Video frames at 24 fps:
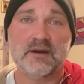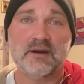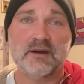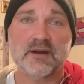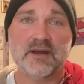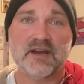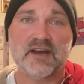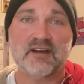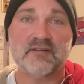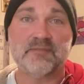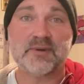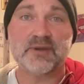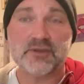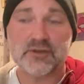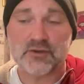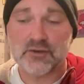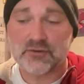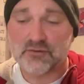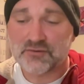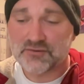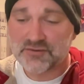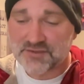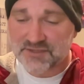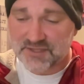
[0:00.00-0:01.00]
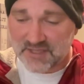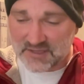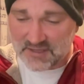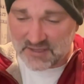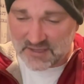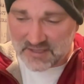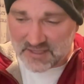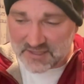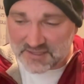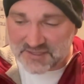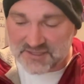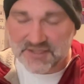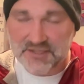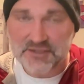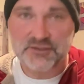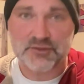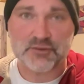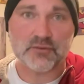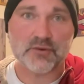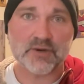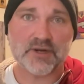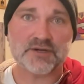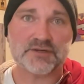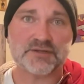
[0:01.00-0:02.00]
have been used in this
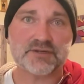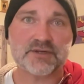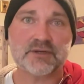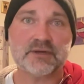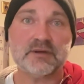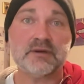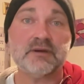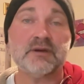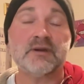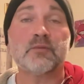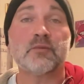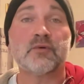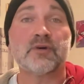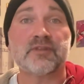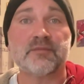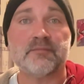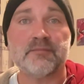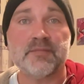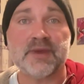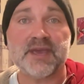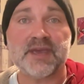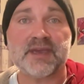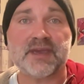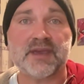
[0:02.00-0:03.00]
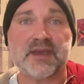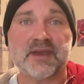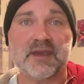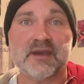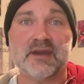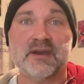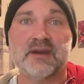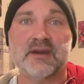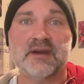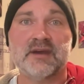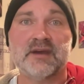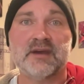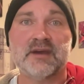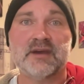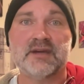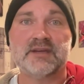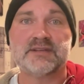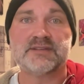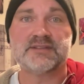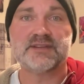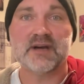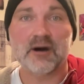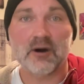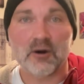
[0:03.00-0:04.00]
situation with me
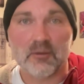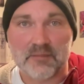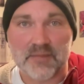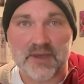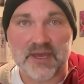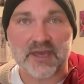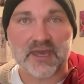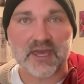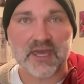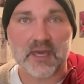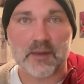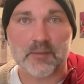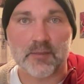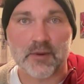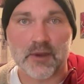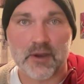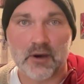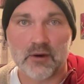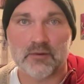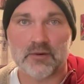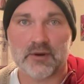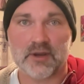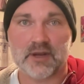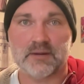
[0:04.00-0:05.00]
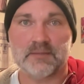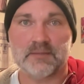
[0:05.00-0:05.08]
to help me keep going.